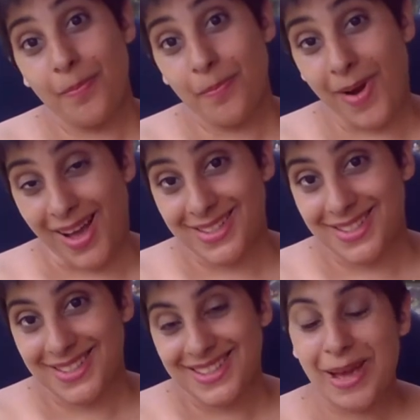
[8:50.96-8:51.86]

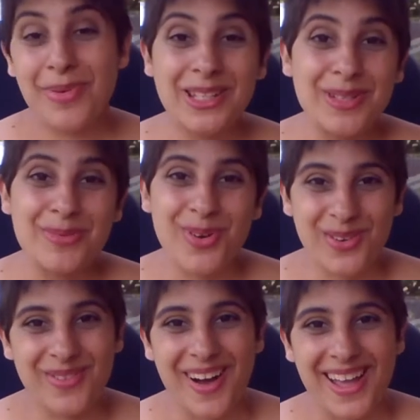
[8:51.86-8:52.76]
But that brings me to
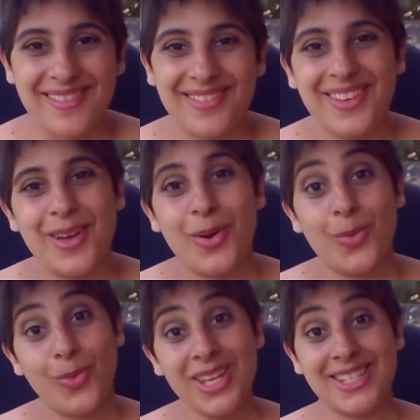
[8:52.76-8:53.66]
point five,
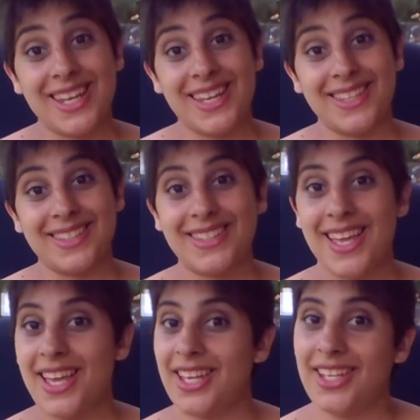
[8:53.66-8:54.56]
which is
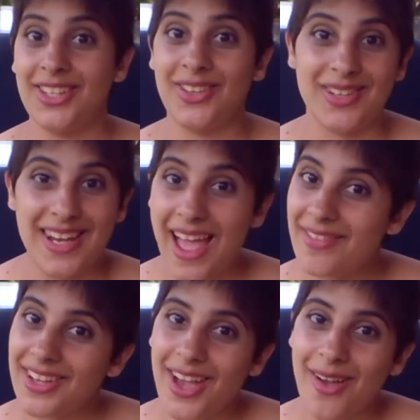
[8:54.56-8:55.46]
you're
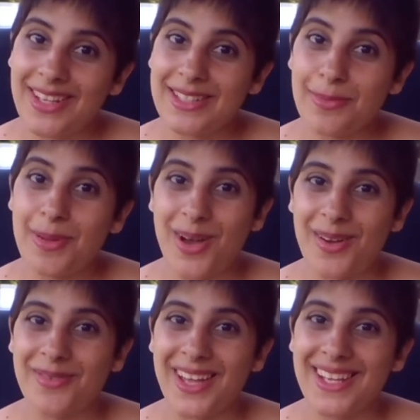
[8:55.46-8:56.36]
never going to be
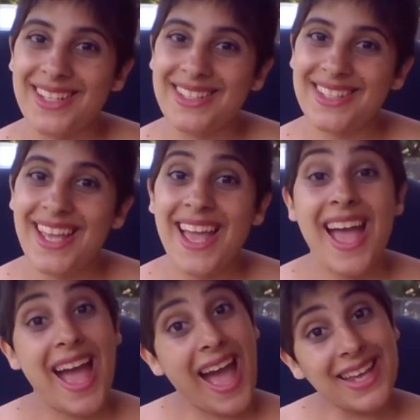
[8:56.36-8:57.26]
perfect.
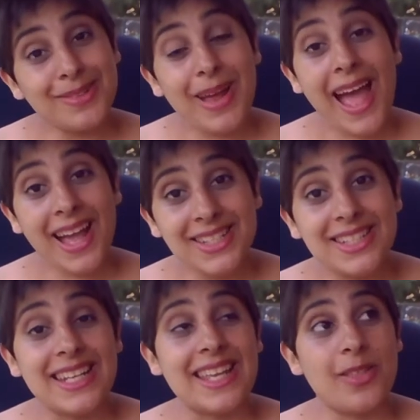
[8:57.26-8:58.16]
And
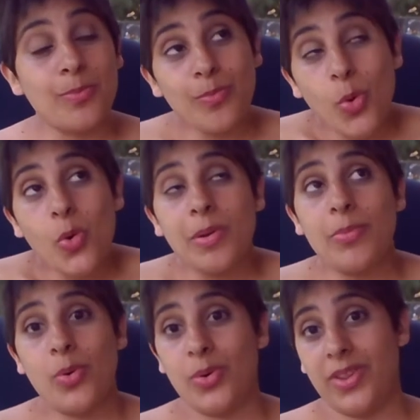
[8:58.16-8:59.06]
actually, the more
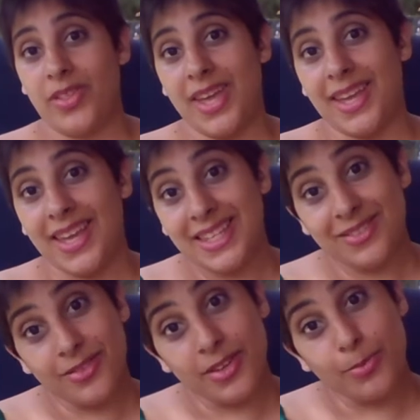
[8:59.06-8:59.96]
important thing is
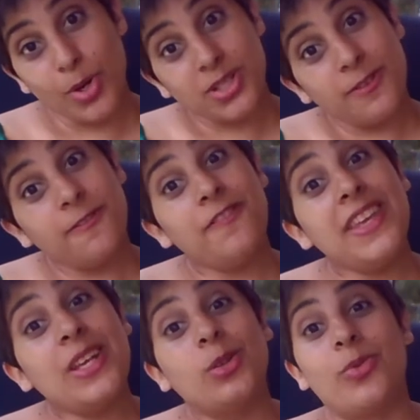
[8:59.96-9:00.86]
for the book to
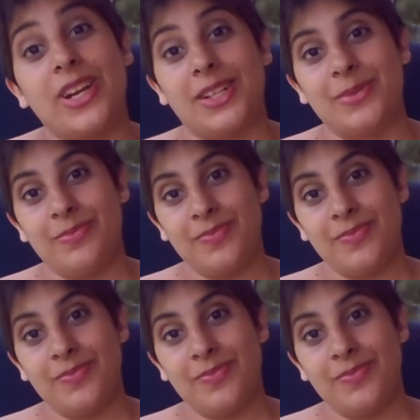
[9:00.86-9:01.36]
feel real.